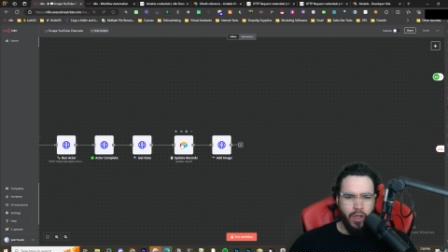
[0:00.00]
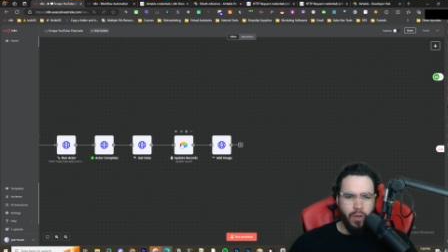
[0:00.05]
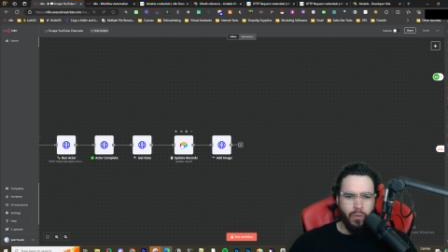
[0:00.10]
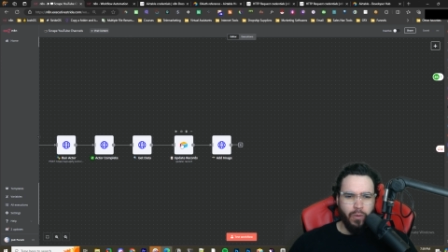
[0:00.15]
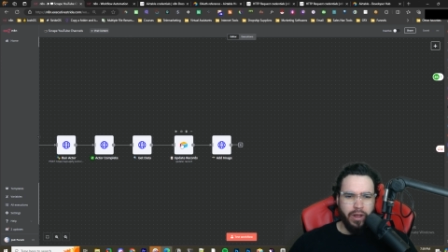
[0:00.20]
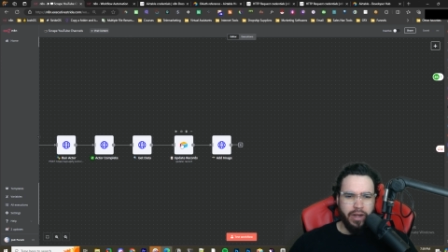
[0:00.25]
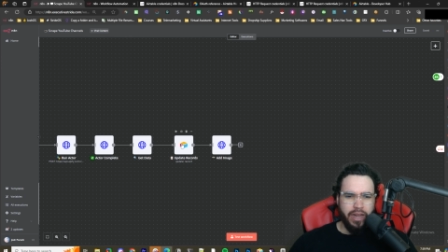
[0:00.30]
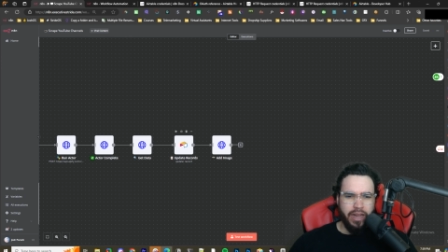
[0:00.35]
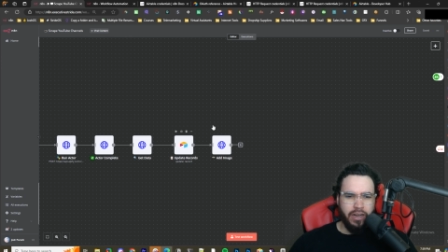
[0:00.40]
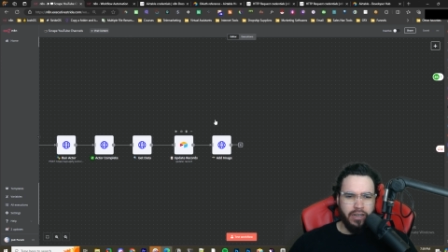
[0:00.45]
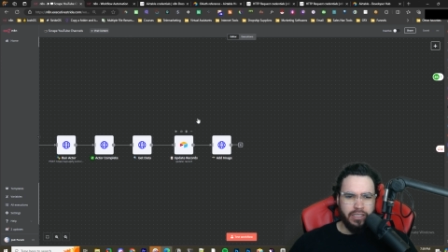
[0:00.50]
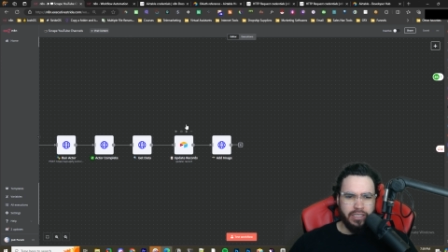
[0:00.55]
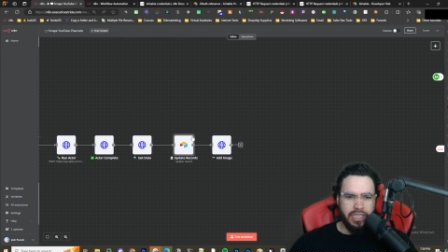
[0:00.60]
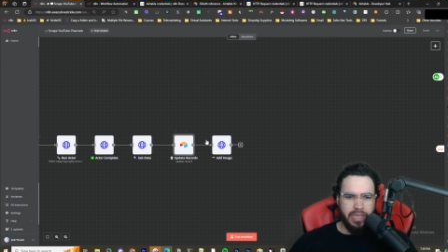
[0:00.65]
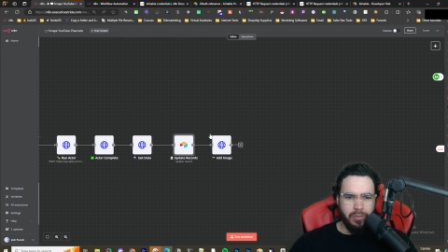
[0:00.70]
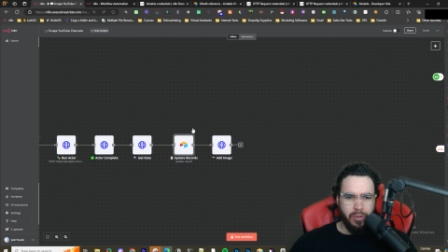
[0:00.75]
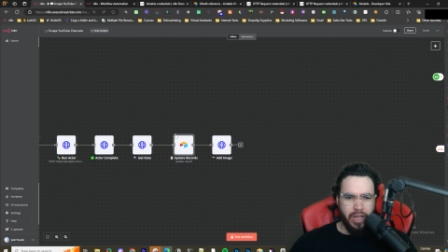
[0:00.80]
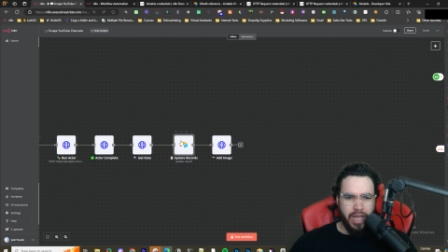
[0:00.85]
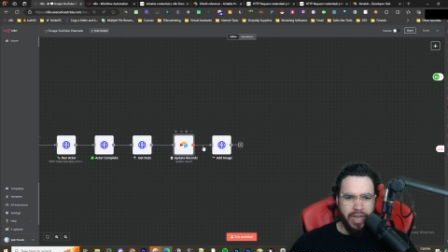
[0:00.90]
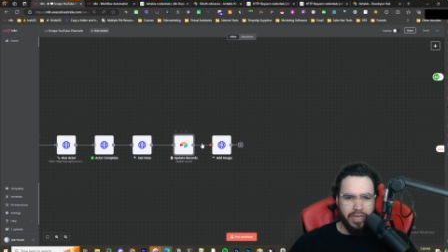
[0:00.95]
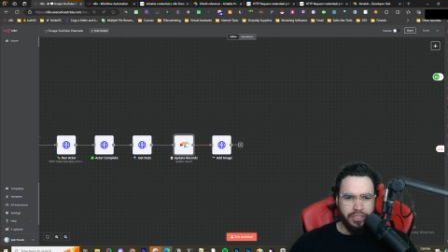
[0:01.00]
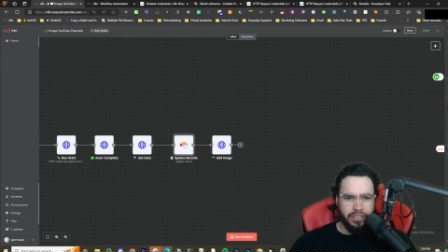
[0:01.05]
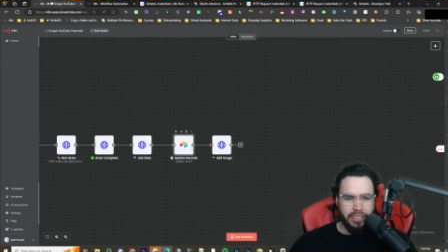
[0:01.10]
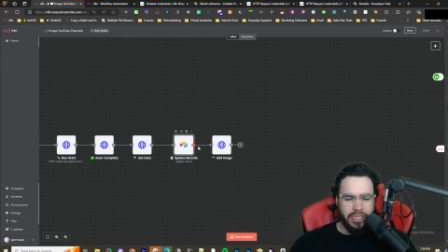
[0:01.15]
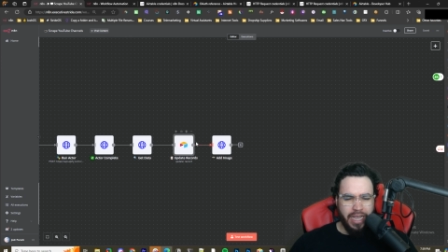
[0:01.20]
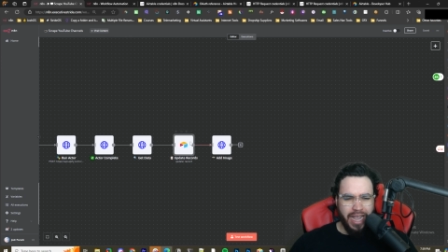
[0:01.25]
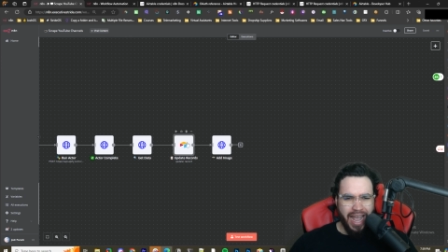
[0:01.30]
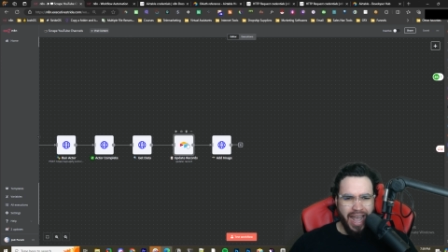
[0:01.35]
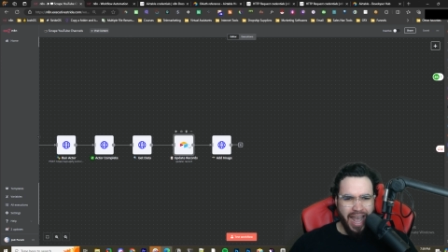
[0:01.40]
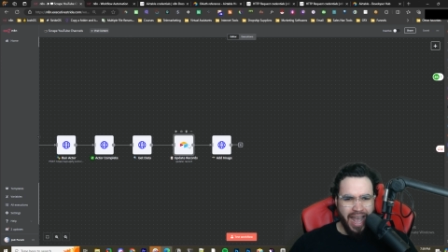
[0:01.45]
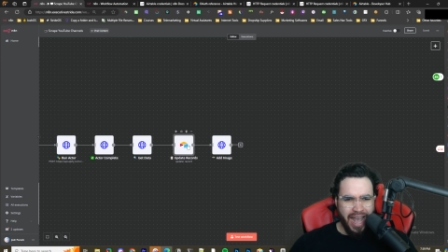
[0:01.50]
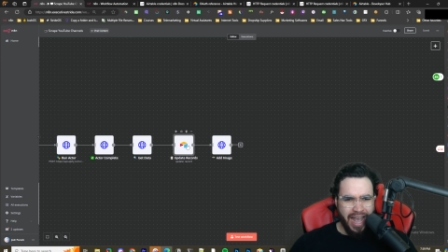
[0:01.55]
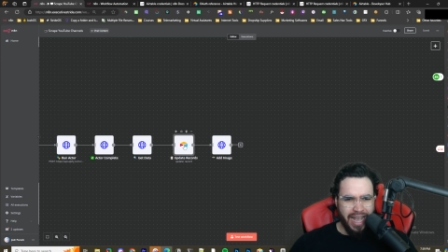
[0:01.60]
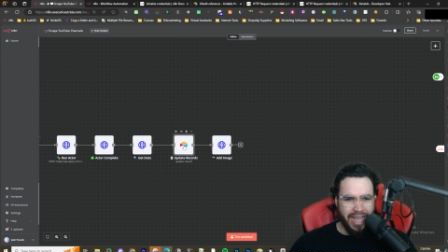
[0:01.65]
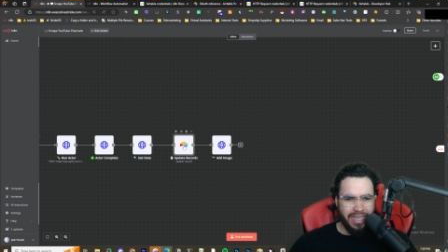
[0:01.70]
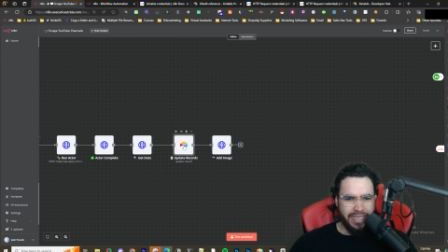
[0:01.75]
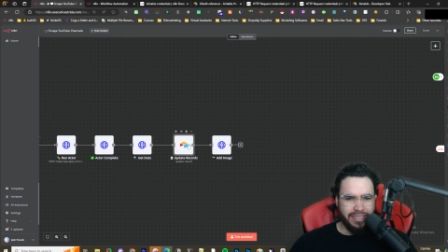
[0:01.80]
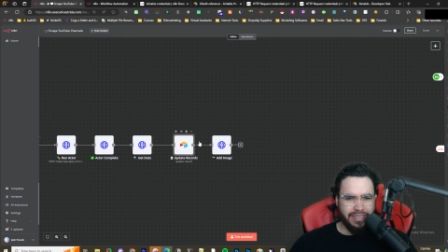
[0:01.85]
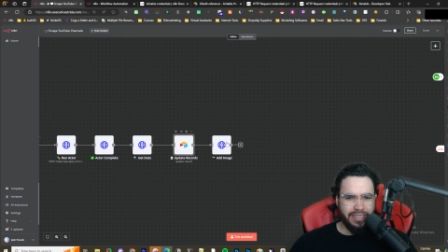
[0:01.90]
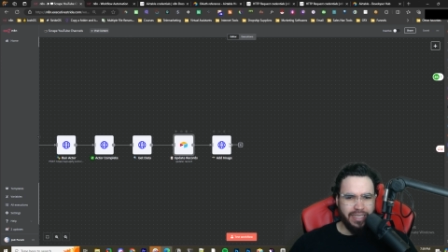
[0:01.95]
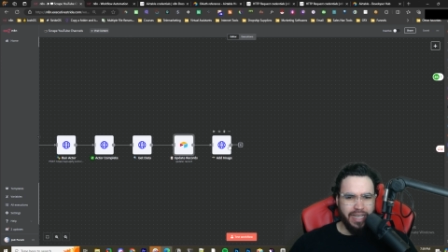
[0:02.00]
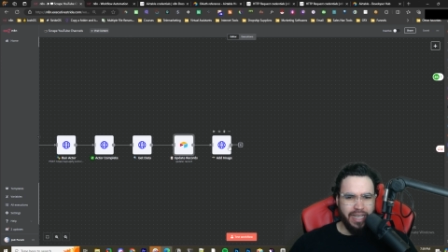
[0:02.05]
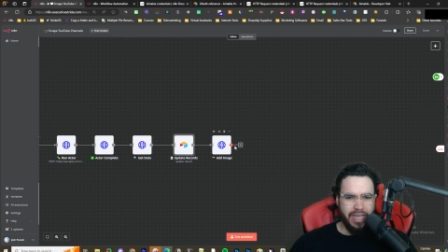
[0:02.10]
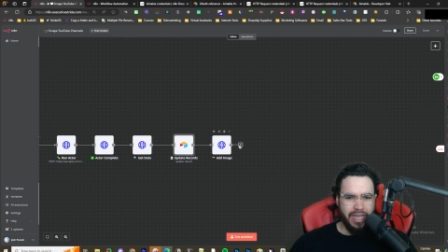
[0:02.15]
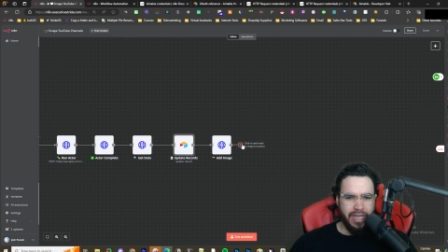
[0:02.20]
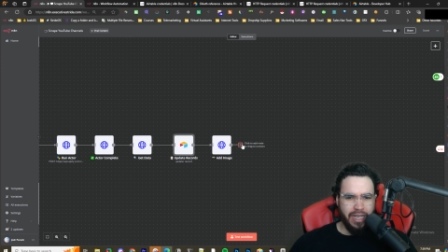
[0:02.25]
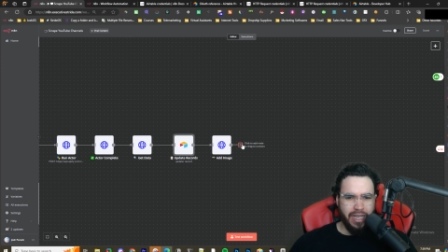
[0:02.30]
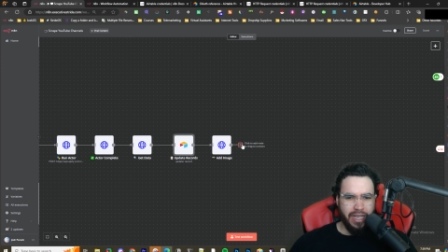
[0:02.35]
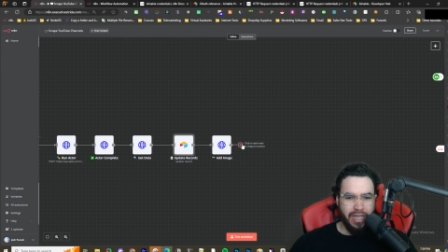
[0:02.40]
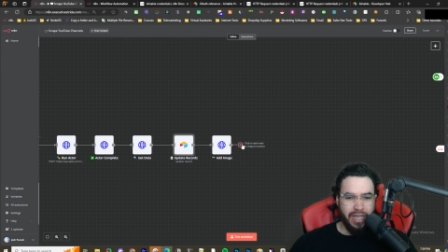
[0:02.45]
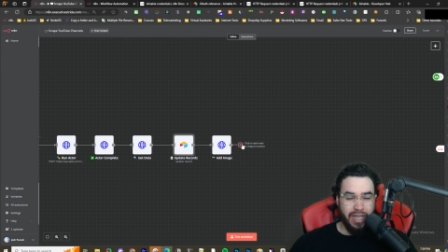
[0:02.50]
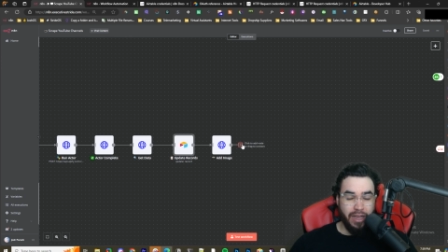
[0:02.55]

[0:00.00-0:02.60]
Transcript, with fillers: when Airtable actually has, uh,